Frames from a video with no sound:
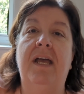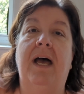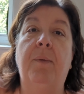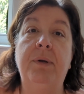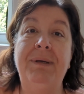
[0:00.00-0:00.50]

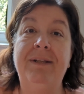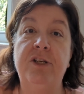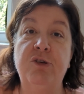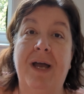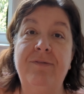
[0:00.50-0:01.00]
I want to be in the
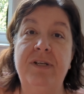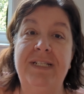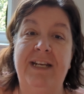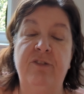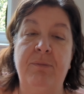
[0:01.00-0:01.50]
driver's
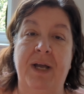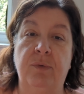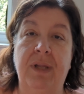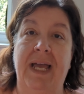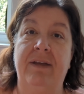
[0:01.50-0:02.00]
seat of my
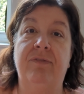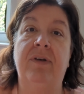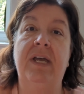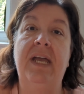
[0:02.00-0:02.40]
own life.